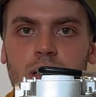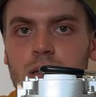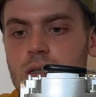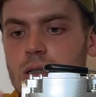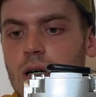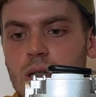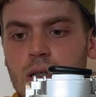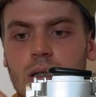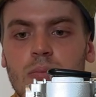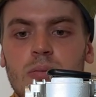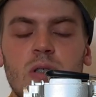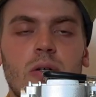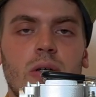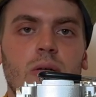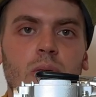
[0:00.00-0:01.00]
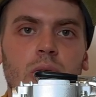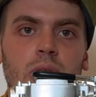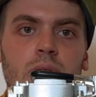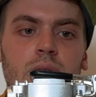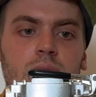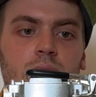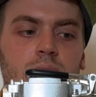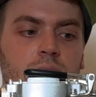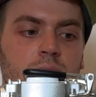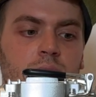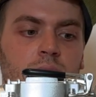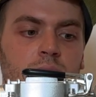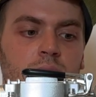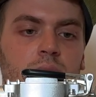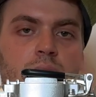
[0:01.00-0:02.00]
I'll start it up straight away,
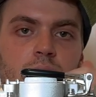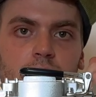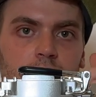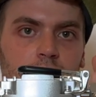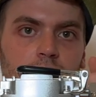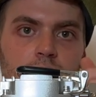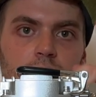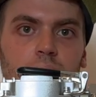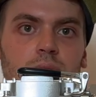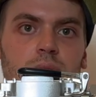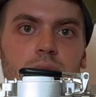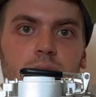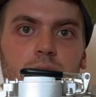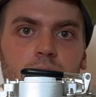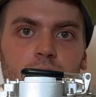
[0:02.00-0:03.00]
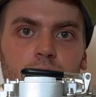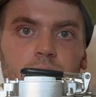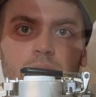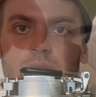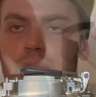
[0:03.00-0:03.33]
so see you soon.